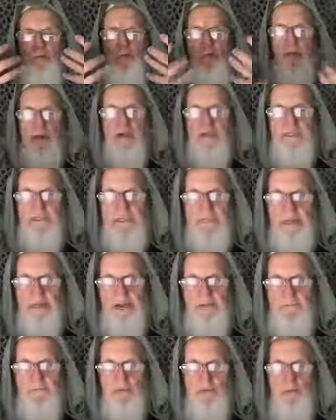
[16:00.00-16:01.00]
lusting
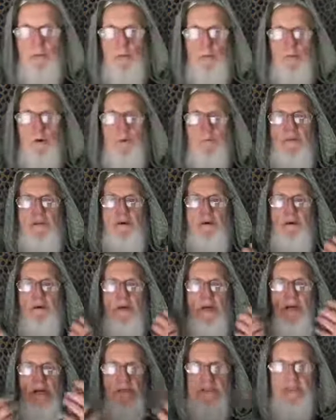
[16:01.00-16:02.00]
after a woman
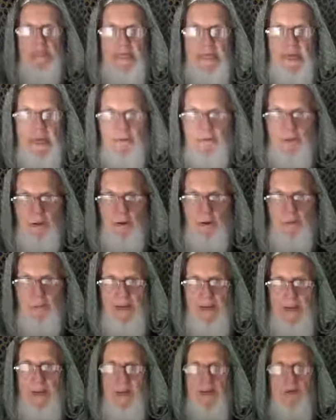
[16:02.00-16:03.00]
or lusting after a
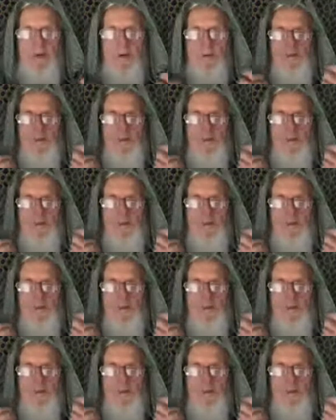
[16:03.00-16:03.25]
man,